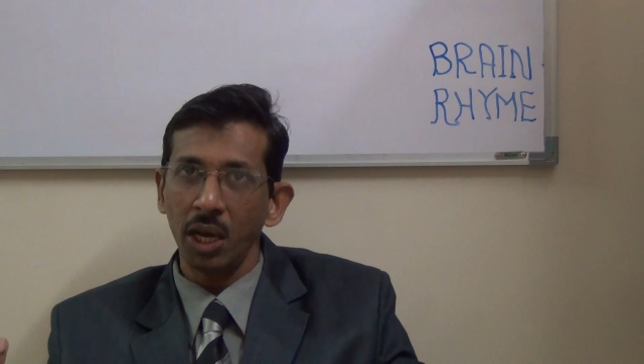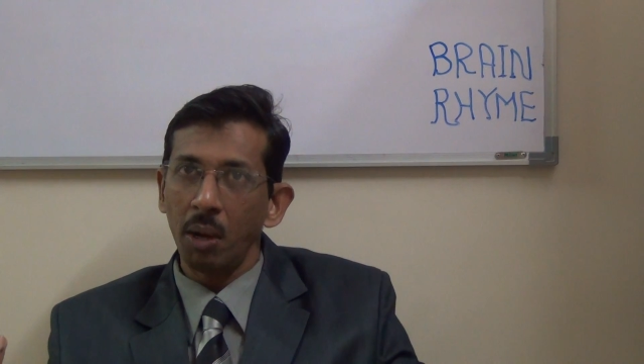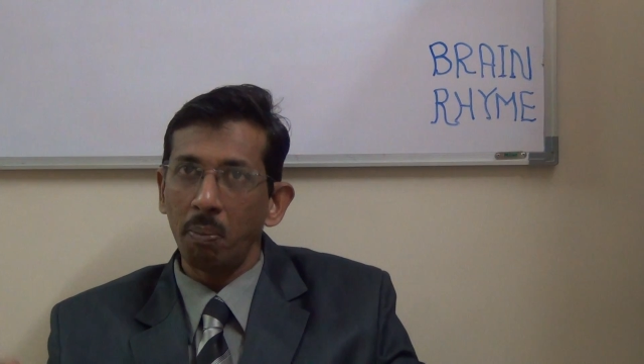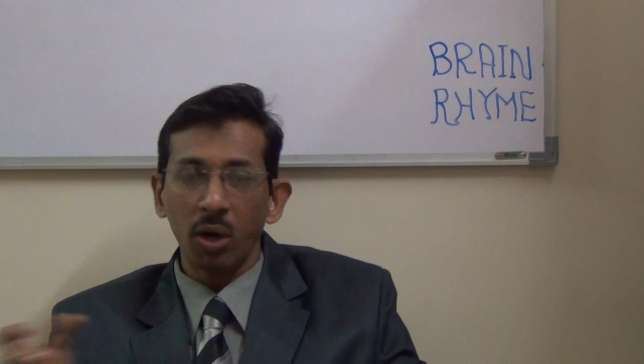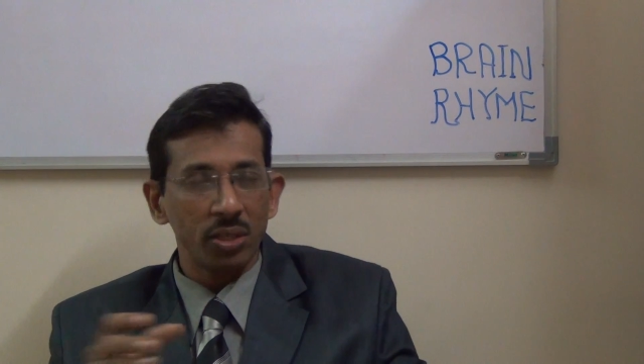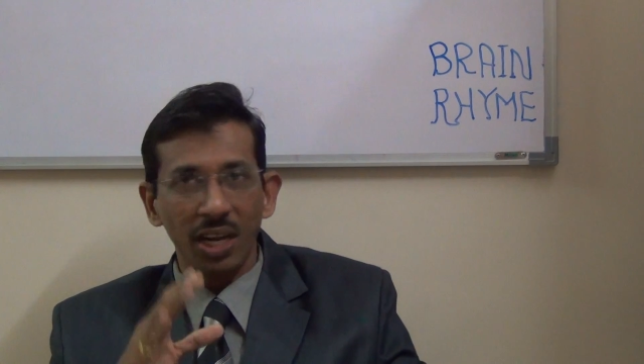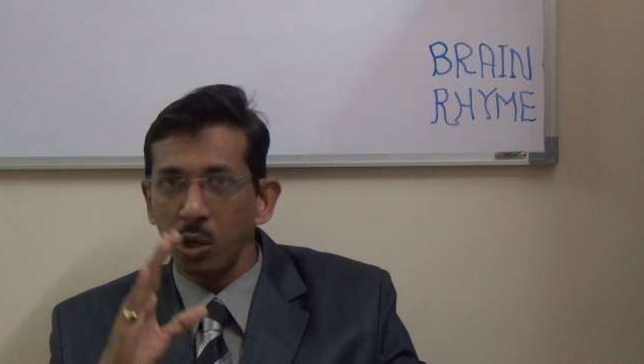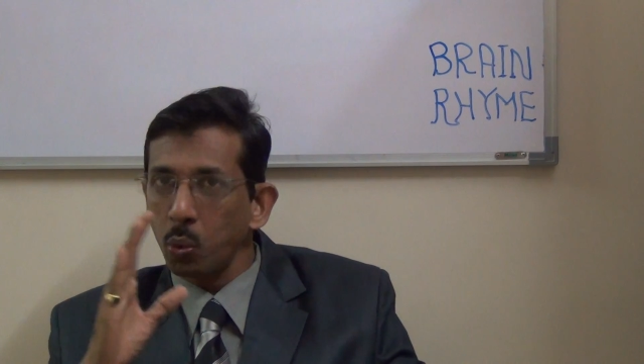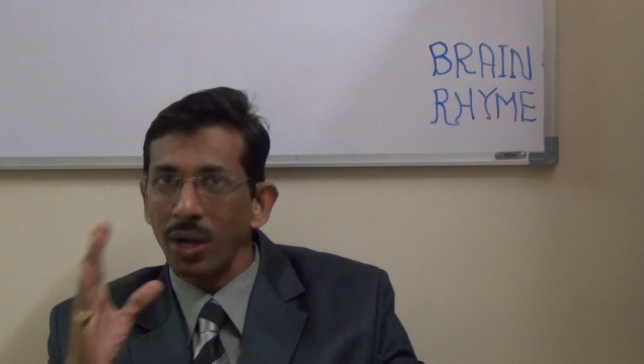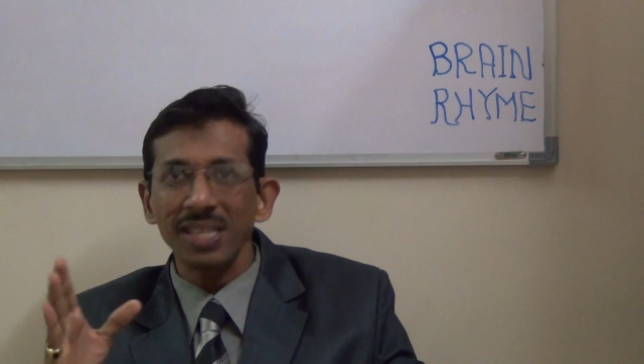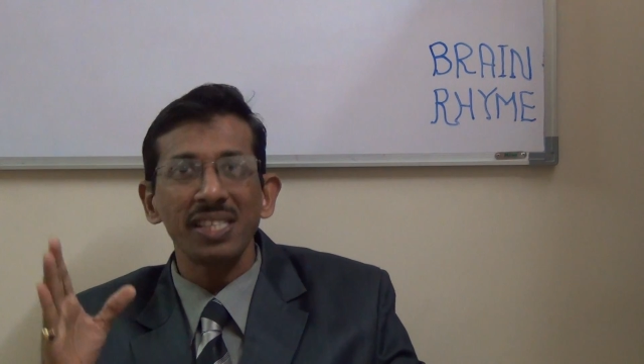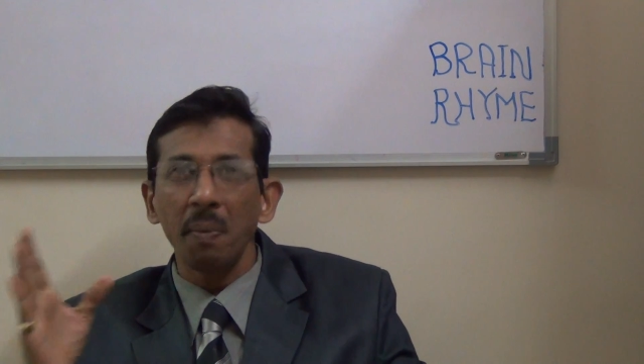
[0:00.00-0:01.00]
Because there is
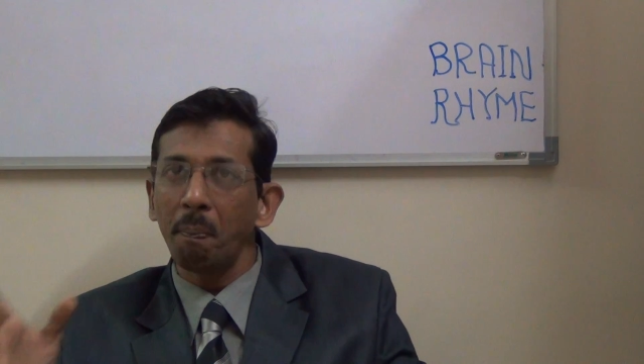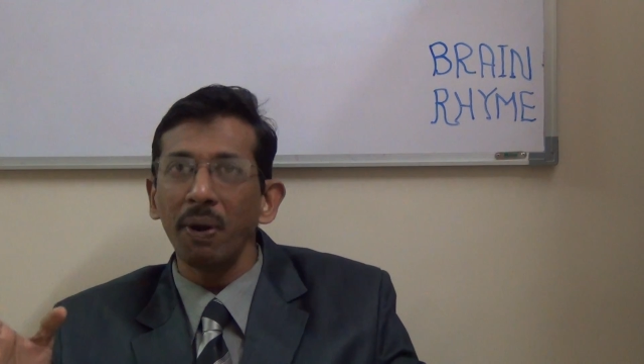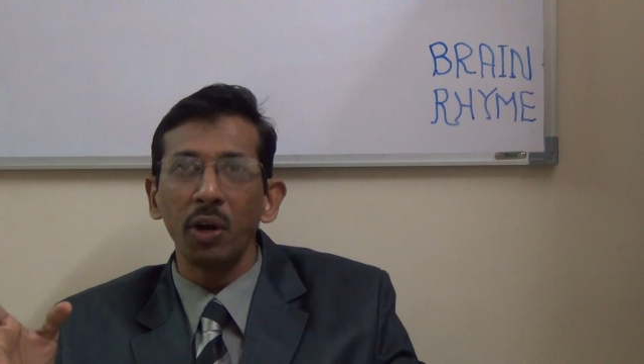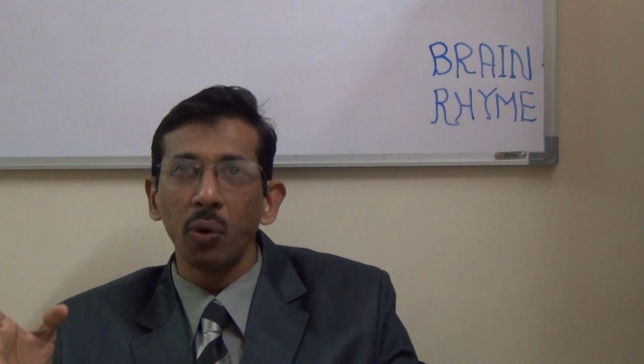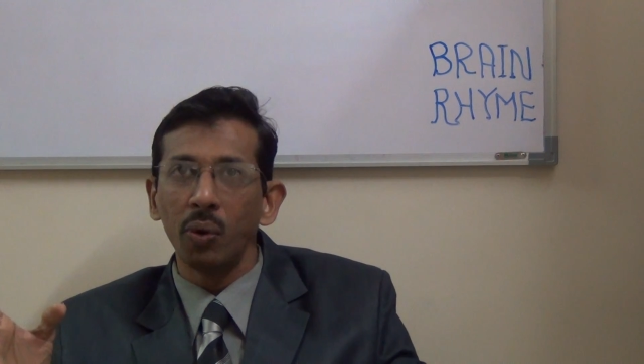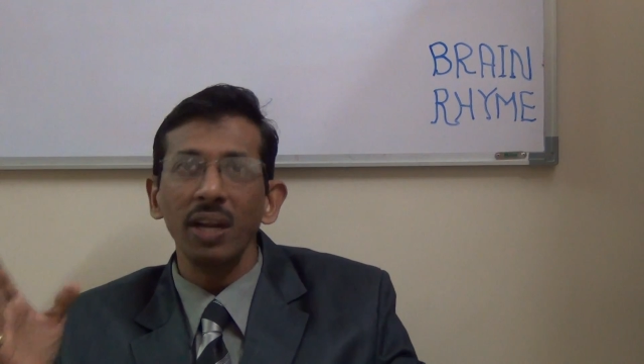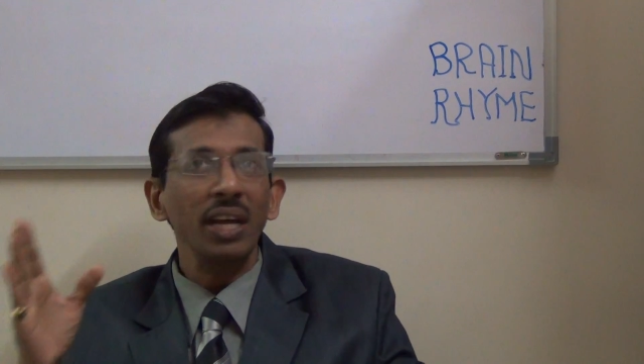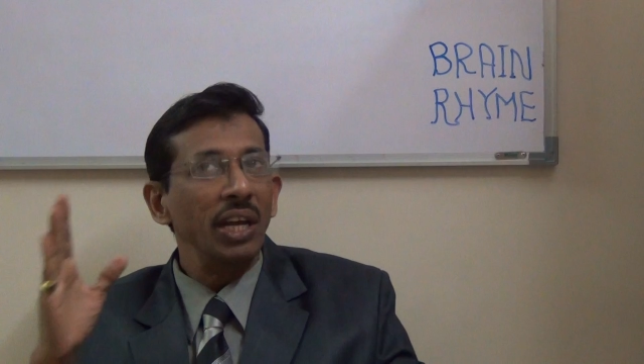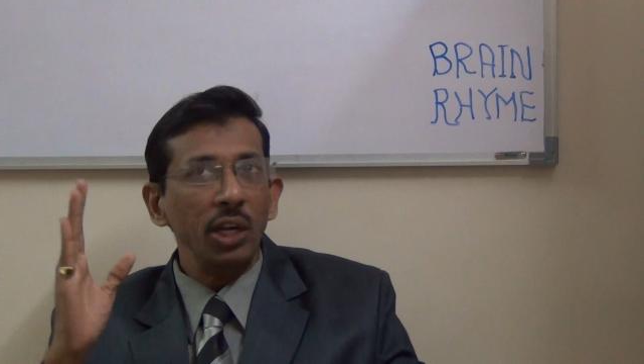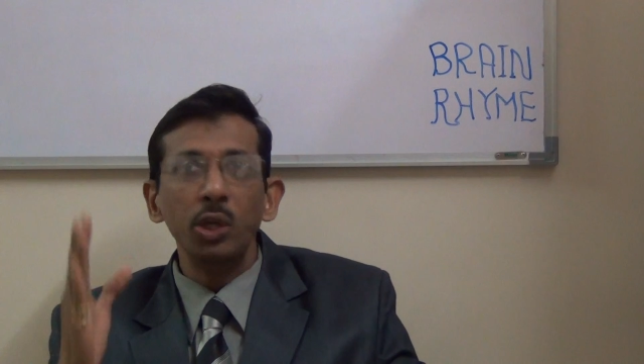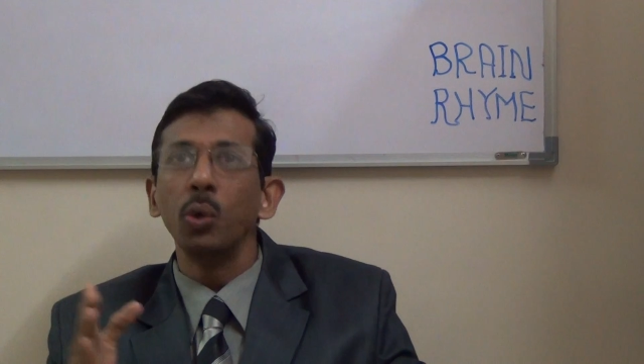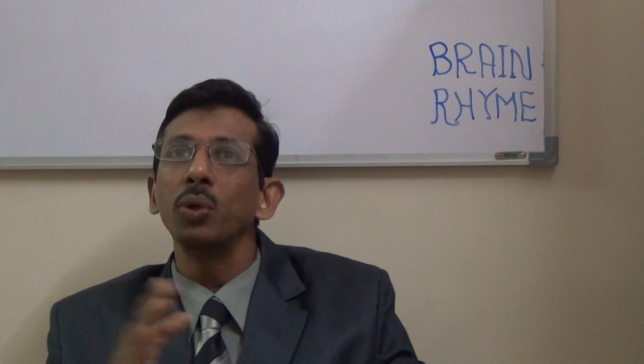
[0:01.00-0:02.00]
one simple rule:
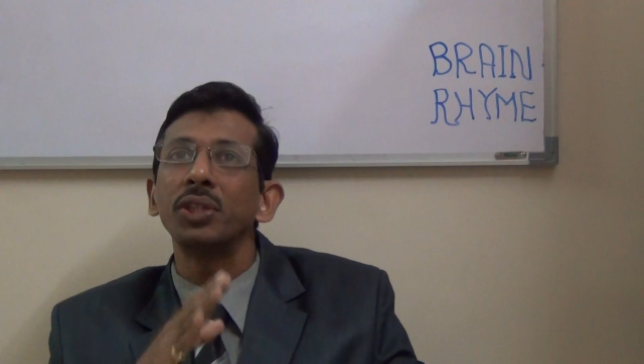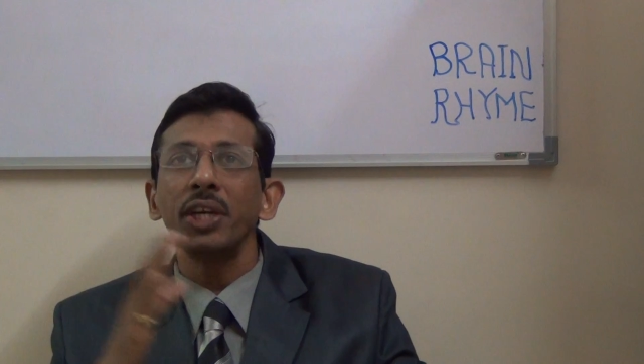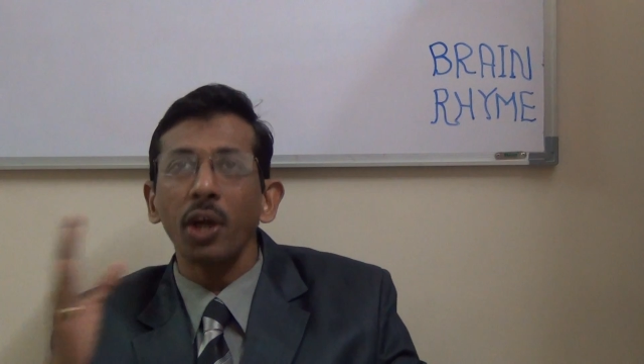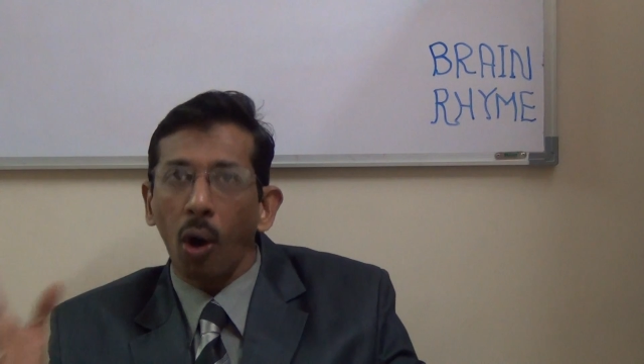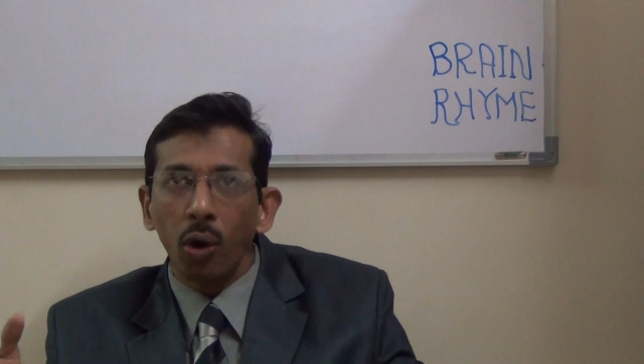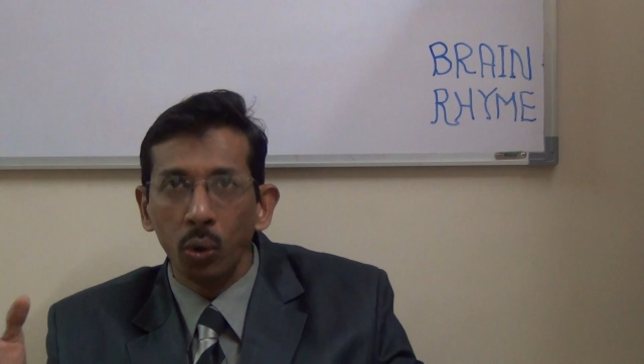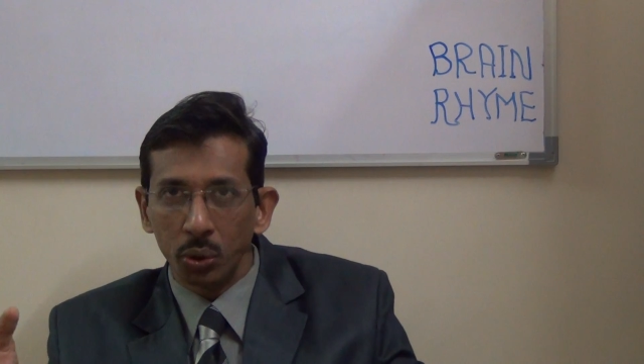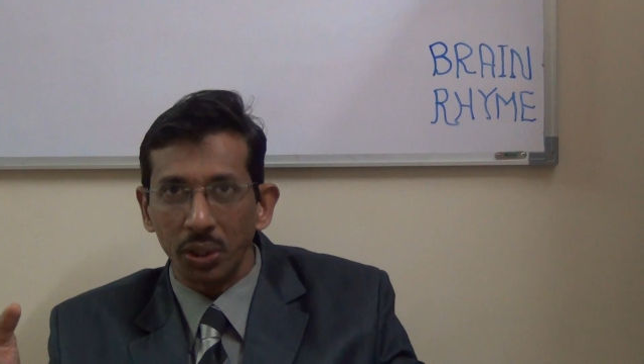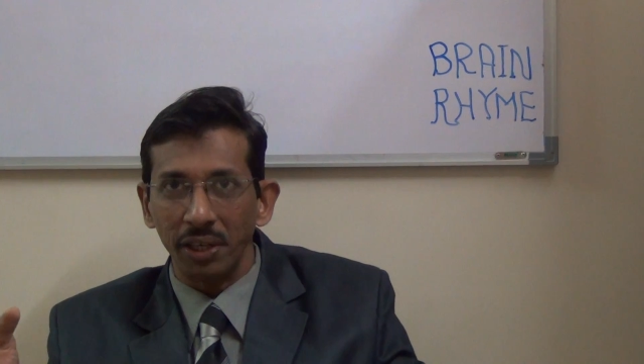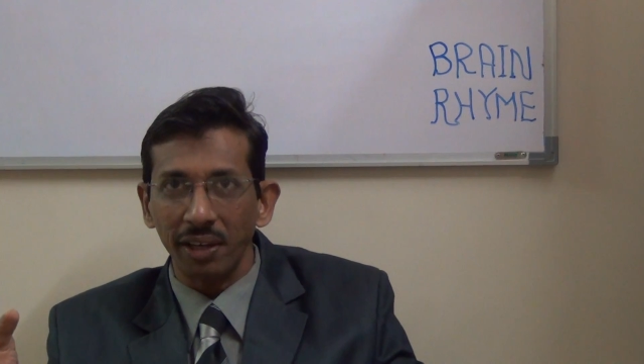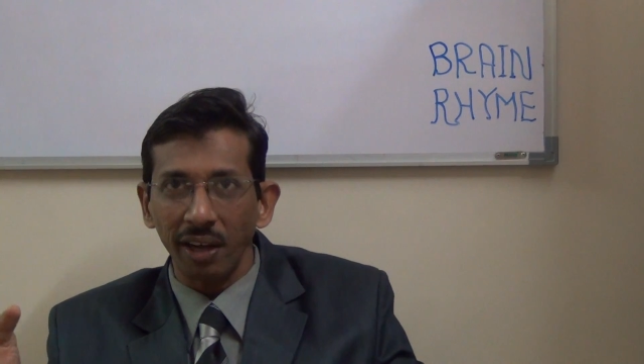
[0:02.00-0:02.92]
use it or lose it.